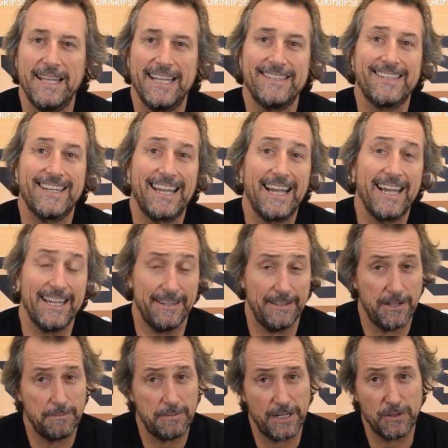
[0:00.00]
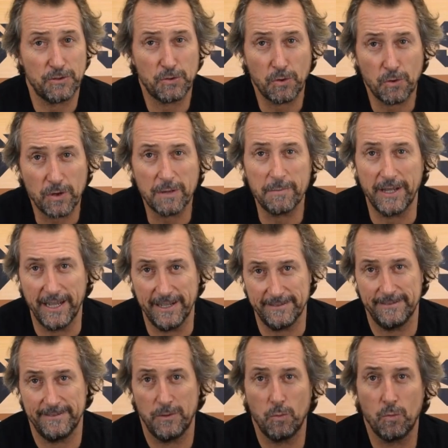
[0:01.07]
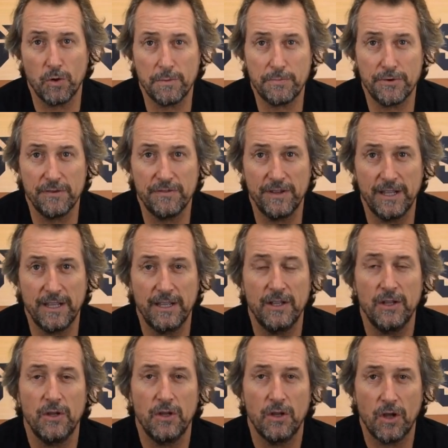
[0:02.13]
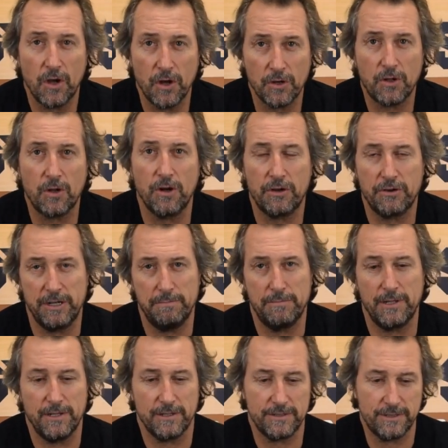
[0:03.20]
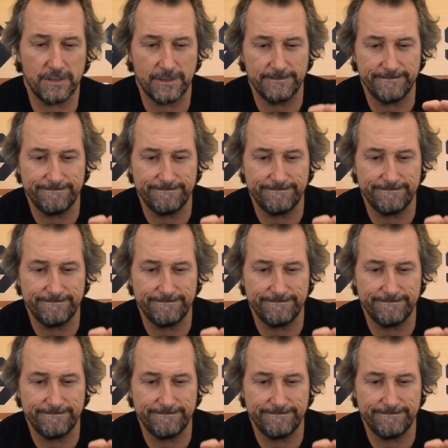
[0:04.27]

And today I'm going to talk about waterproofing on concrete blocks.